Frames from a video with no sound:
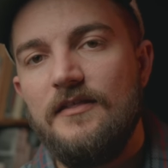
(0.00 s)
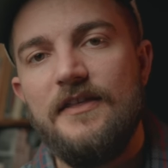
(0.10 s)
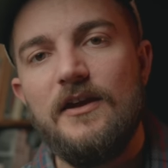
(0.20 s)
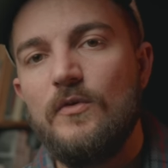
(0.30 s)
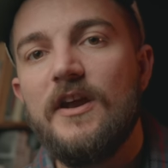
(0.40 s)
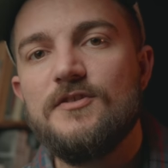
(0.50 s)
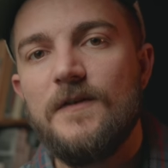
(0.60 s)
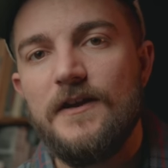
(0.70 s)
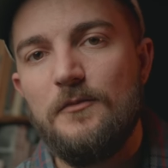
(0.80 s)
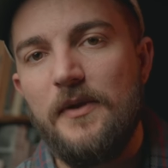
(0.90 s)
that
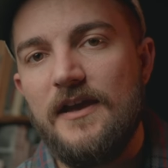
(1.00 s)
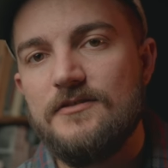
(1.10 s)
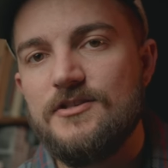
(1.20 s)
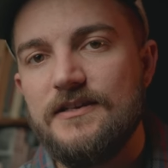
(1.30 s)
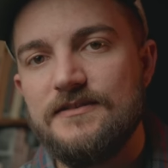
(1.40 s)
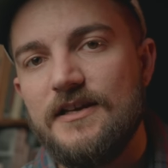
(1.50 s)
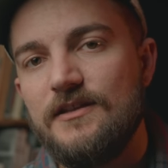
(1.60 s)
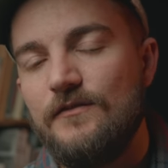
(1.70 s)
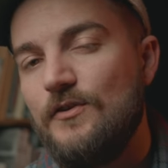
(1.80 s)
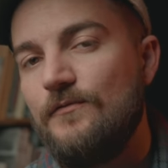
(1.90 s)
rangefinder patch
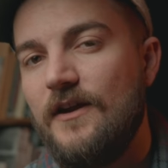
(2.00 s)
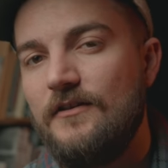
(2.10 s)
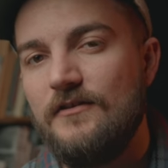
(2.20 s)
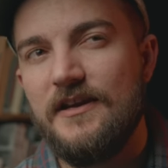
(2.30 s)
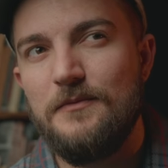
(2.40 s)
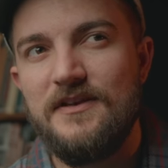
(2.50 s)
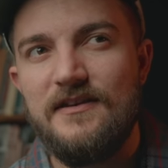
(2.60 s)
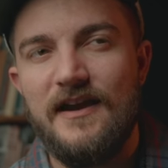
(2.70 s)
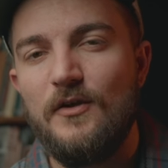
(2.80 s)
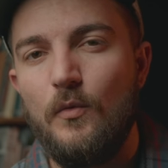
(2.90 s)
inside the viewfinder can be
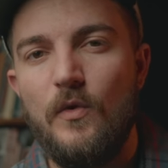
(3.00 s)
kind of